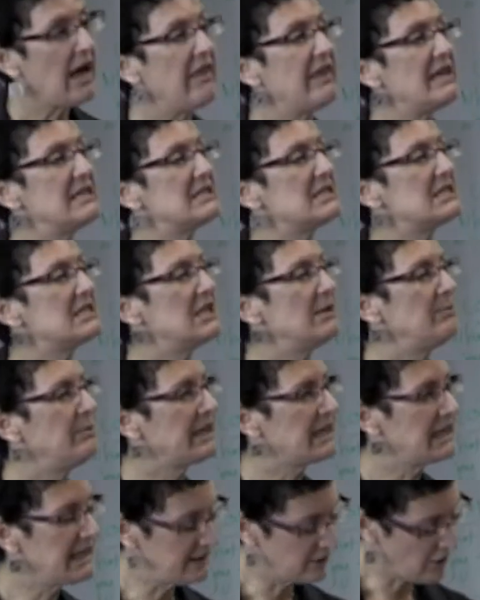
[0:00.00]
These are
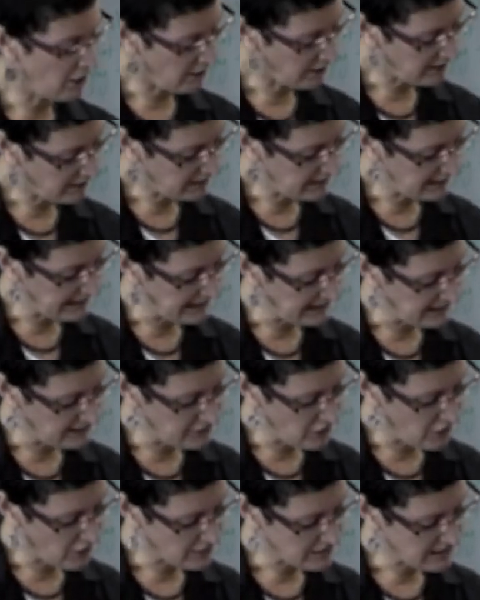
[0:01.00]
typically not, li
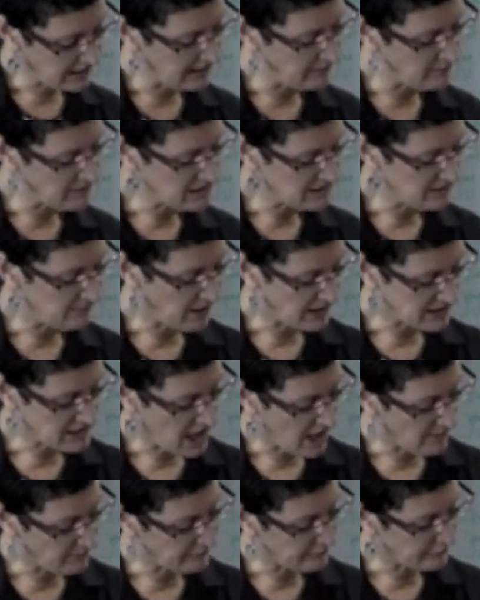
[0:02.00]
not limited by
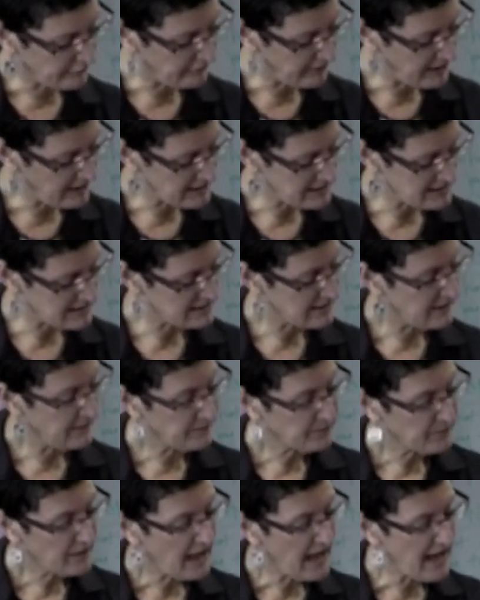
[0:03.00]
type of offence
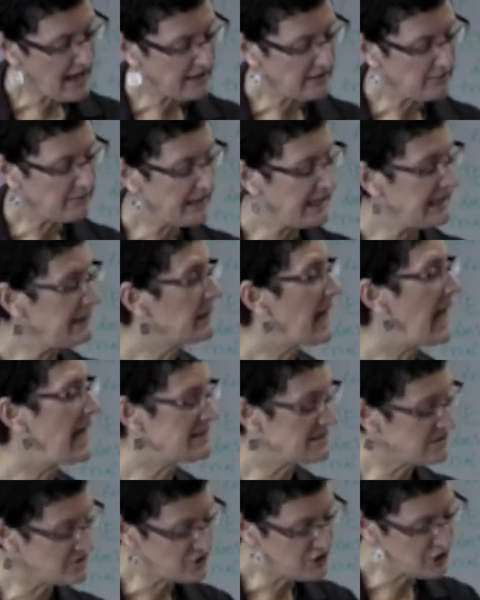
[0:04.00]
and in many
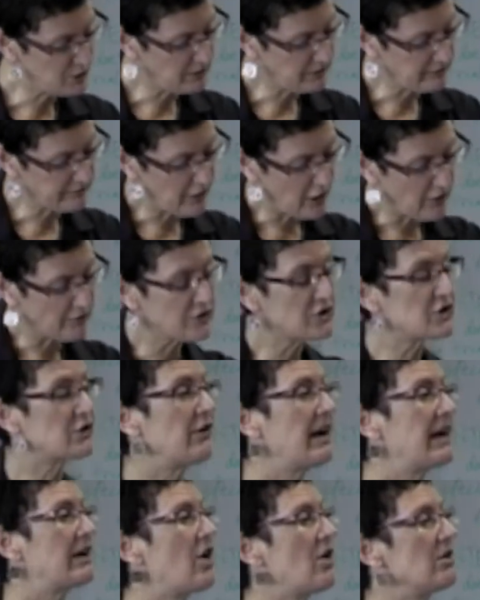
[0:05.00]
cases do involve
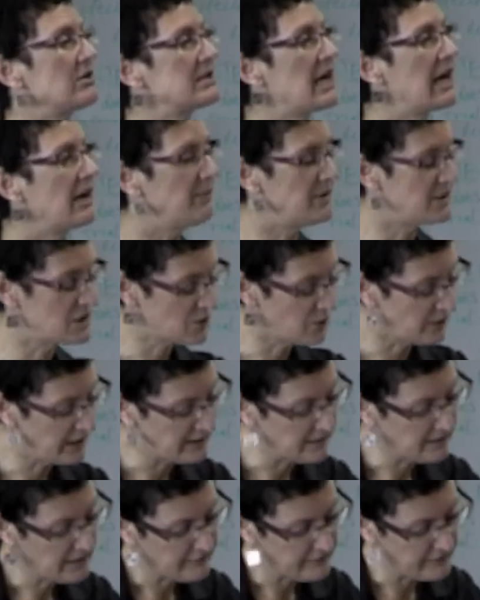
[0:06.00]
direct contact
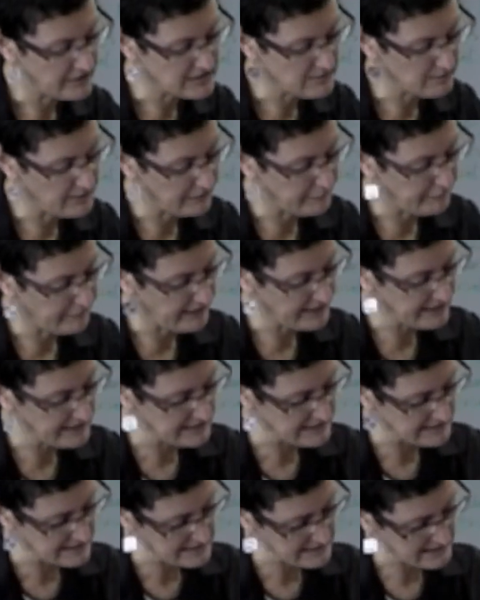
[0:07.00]
between victim and
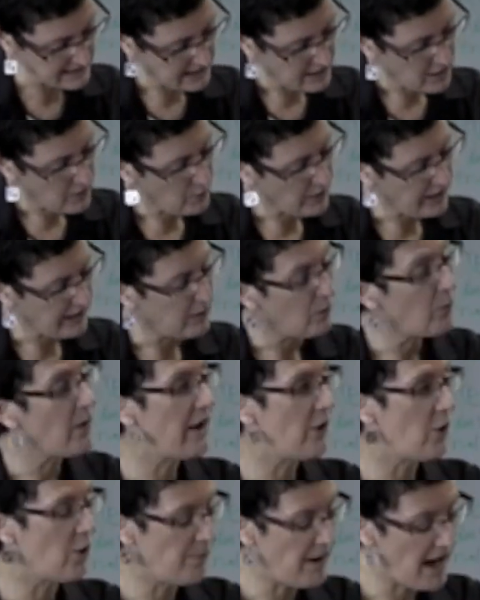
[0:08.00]
offenders where,
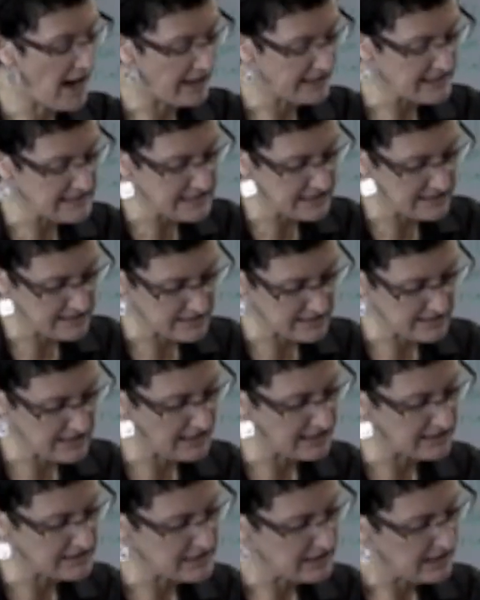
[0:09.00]
where all parties
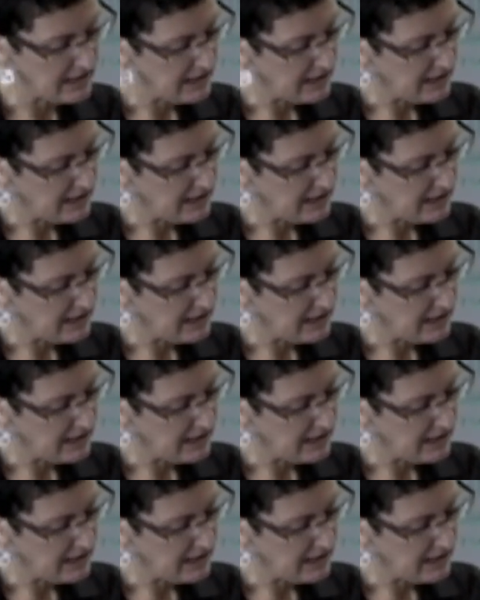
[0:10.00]
consent.